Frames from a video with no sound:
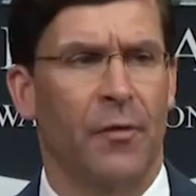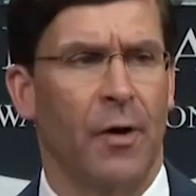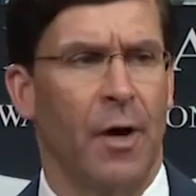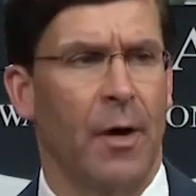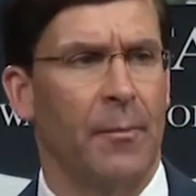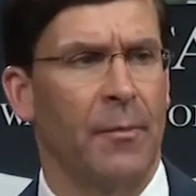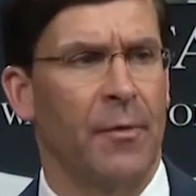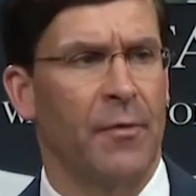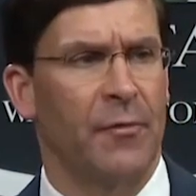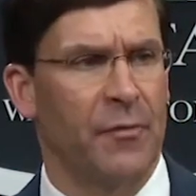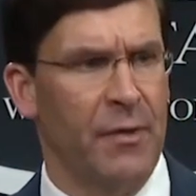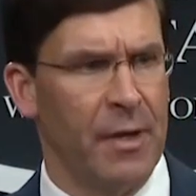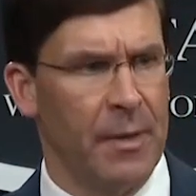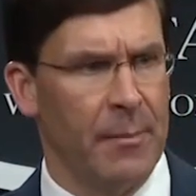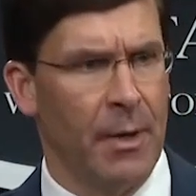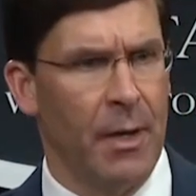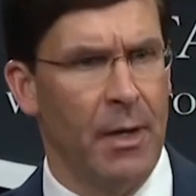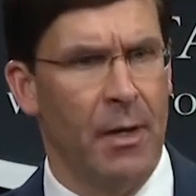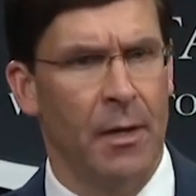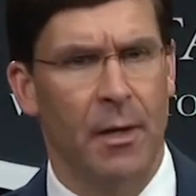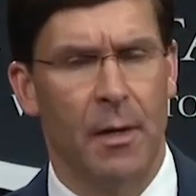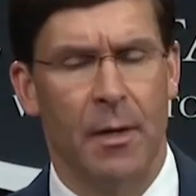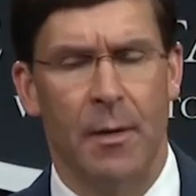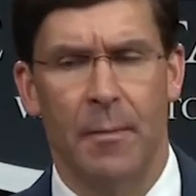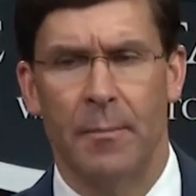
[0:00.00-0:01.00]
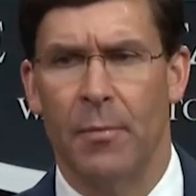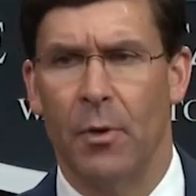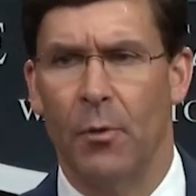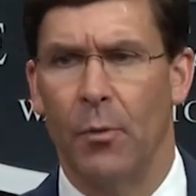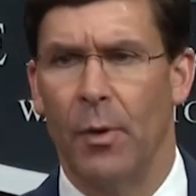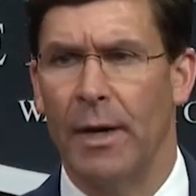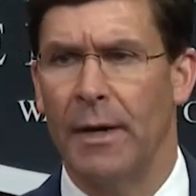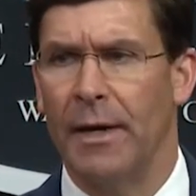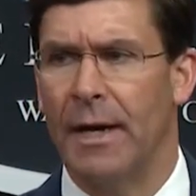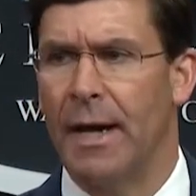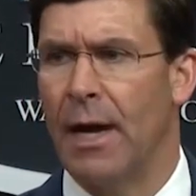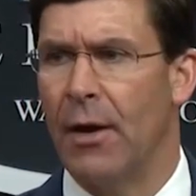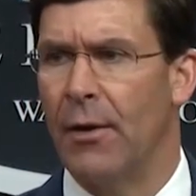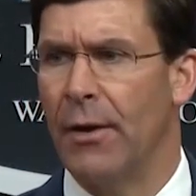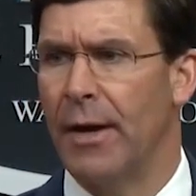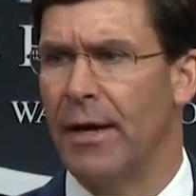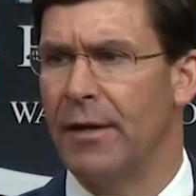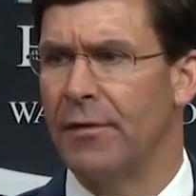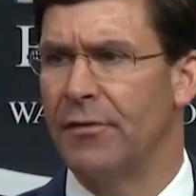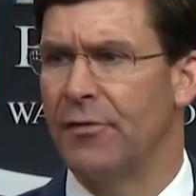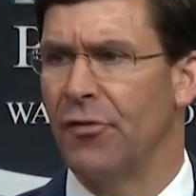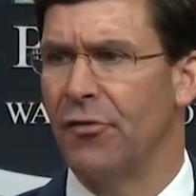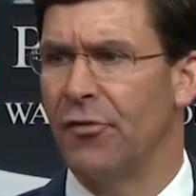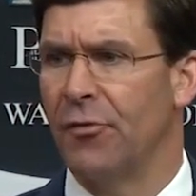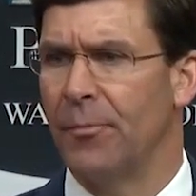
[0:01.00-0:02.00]
from FEMA, but right now I
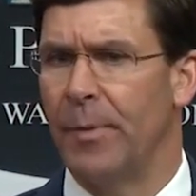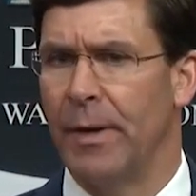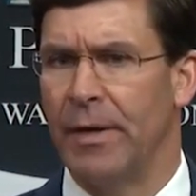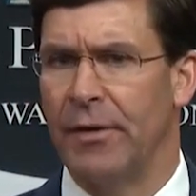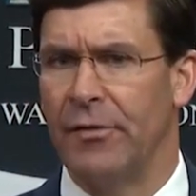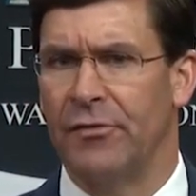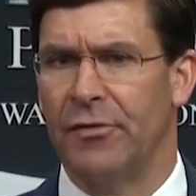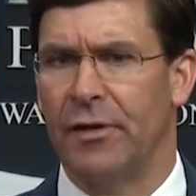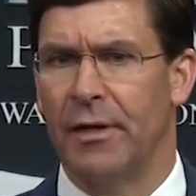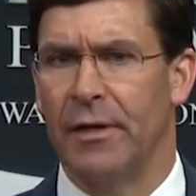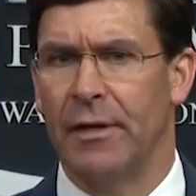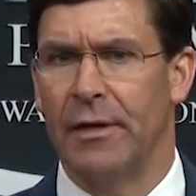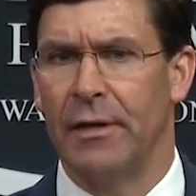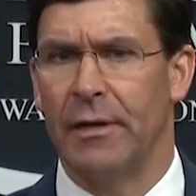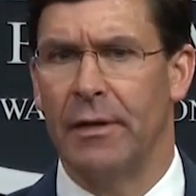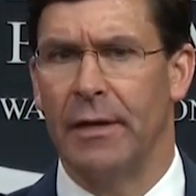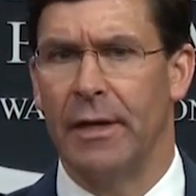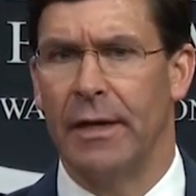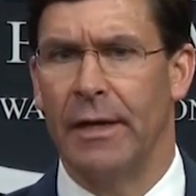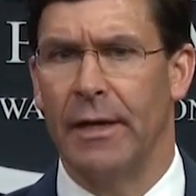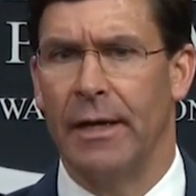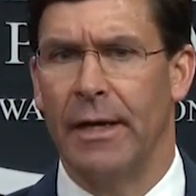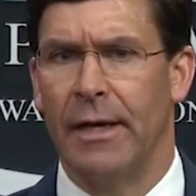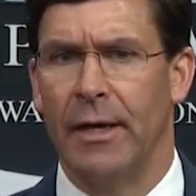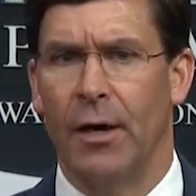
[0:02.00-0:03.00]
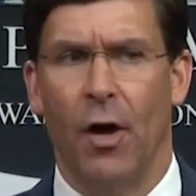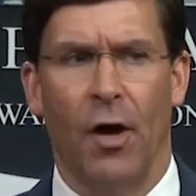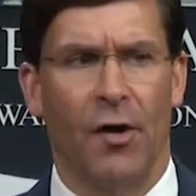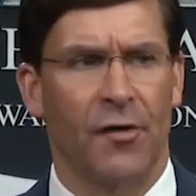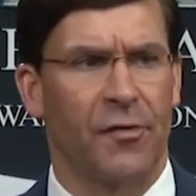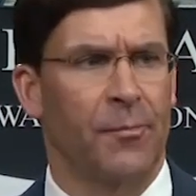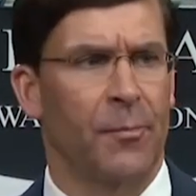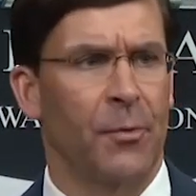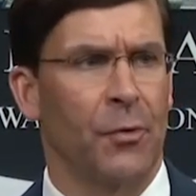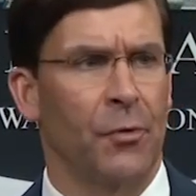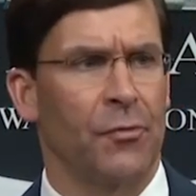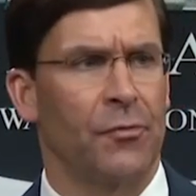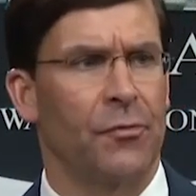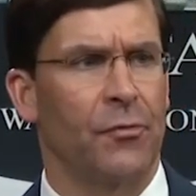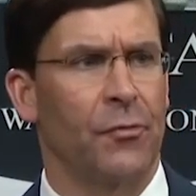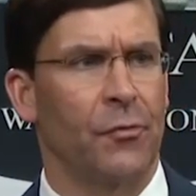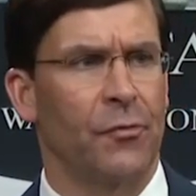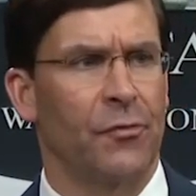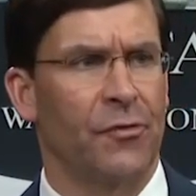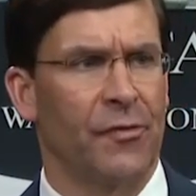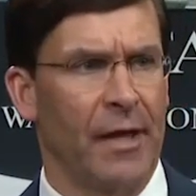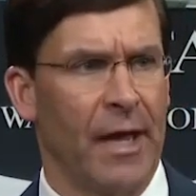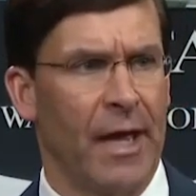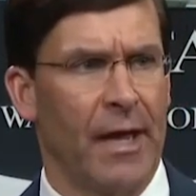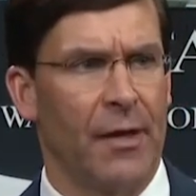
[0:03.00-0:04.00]
anticipate sending a, a hospital
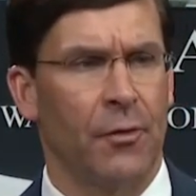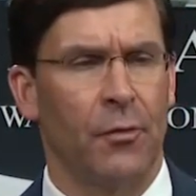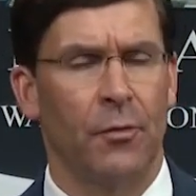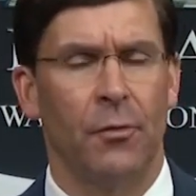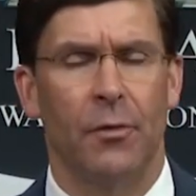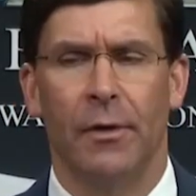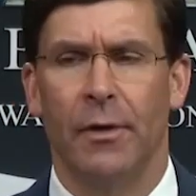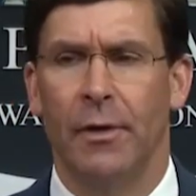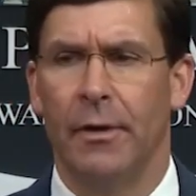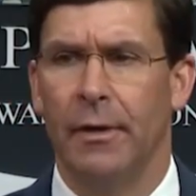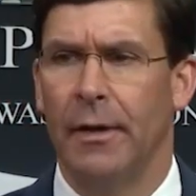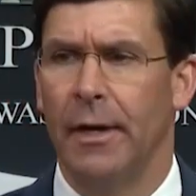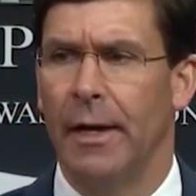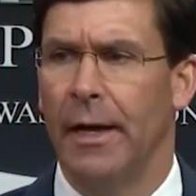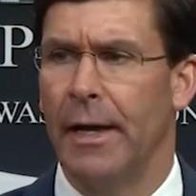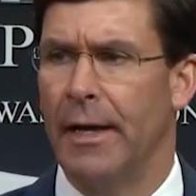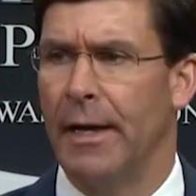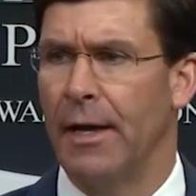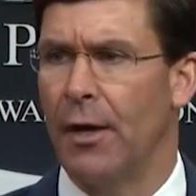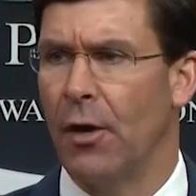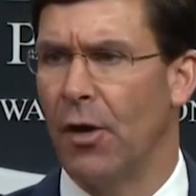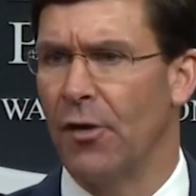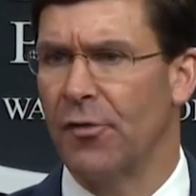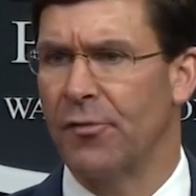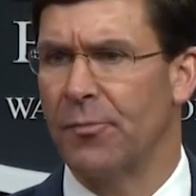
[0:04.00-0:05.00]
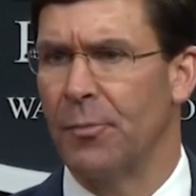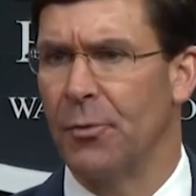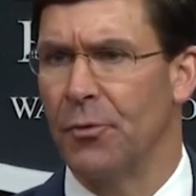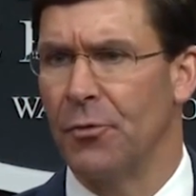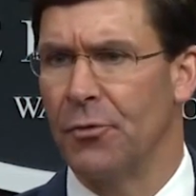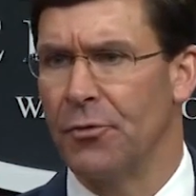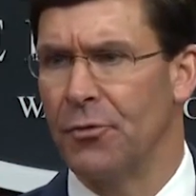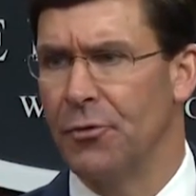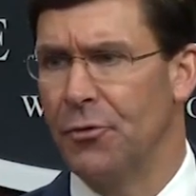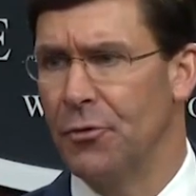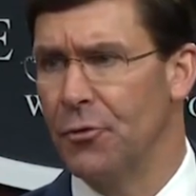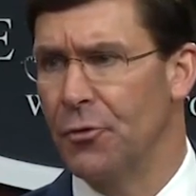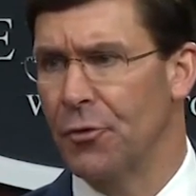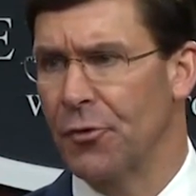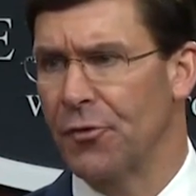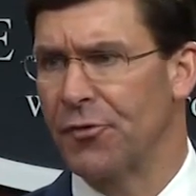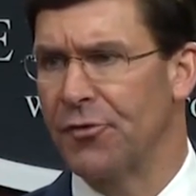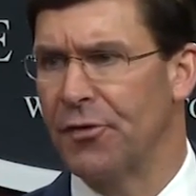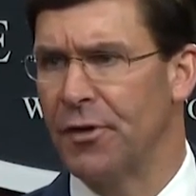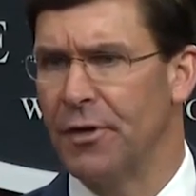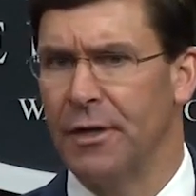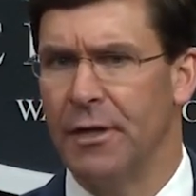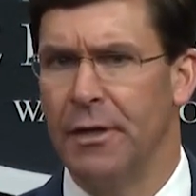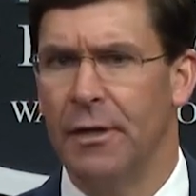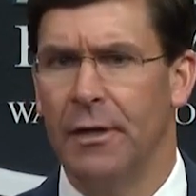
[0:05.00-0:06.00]
to Seattle and a hospital to New York
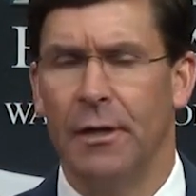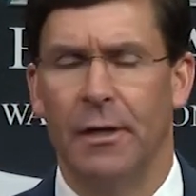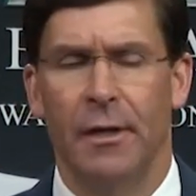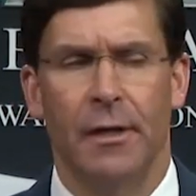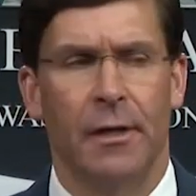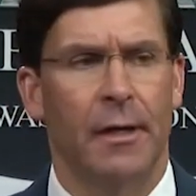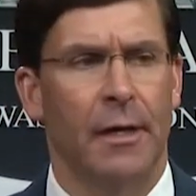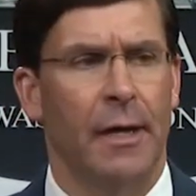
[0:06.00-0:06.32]
City.